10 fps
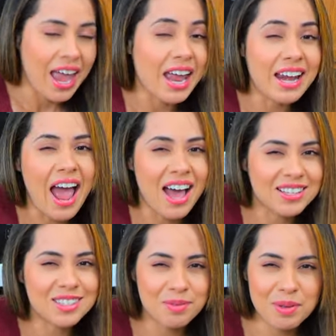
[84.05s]
It
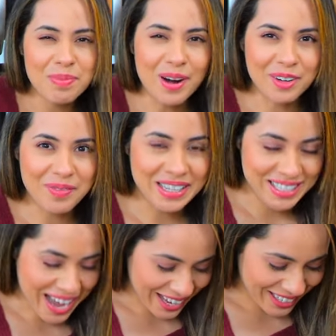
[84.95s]
has to be part of my
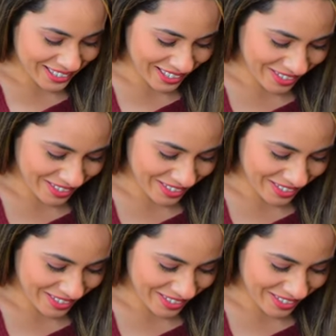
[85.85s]
diet.